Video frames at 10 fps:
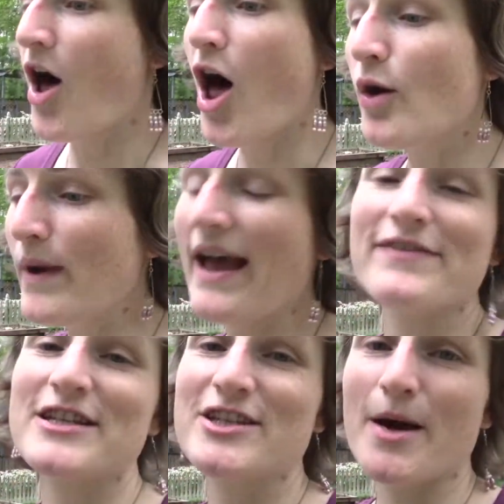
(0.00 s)
all we have
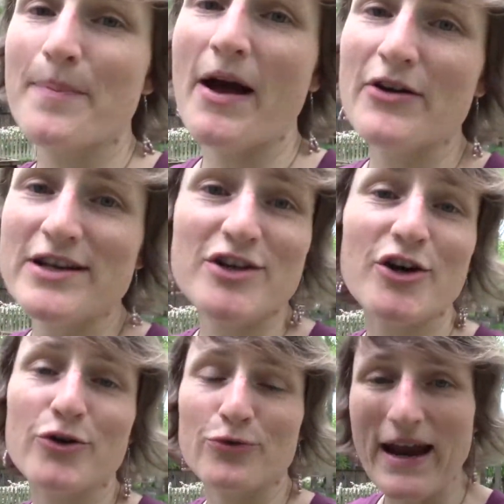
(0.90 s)
to dump out is our
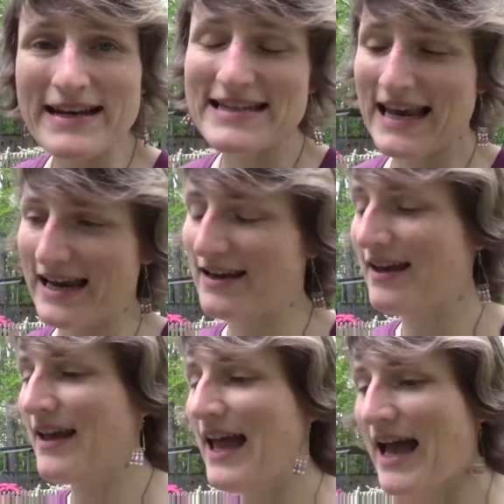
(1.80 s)
gray tank.
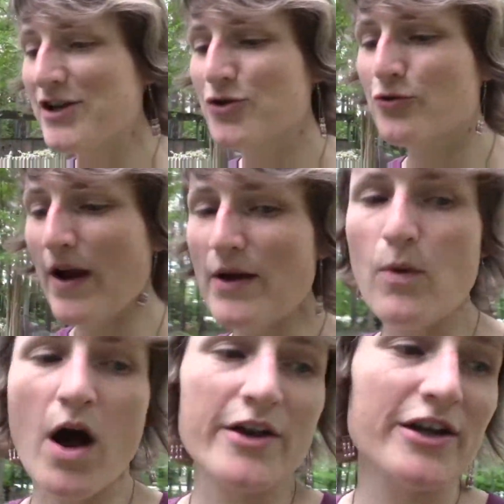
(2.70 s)
And gray
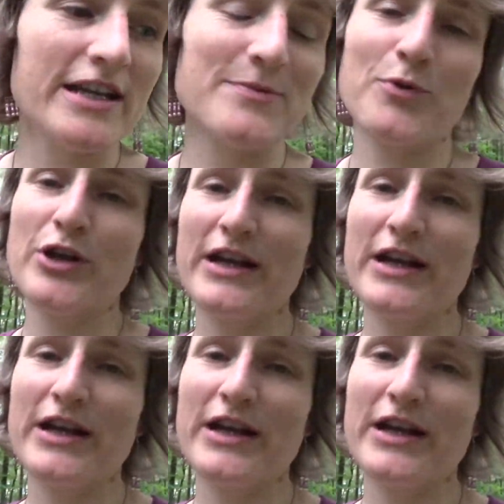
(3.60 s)
water is pretty